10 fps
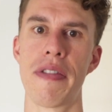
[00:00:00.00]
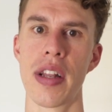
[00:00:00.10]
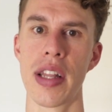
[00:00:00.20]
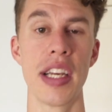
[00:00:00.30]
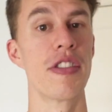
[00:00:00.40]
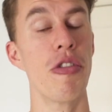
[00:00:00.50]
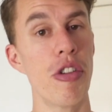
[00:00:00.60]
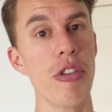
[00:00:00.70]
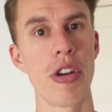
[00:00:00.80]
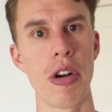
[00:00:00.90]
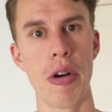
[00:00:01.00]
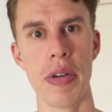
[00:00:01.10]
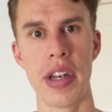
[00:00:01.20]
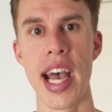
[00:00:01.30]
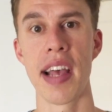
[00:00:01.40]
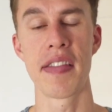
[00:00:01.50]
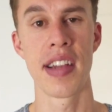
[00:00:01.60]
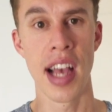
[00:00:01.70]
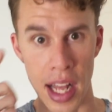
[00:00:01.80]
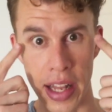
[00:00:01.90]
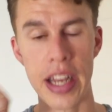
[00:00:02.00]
differently, so do your own test.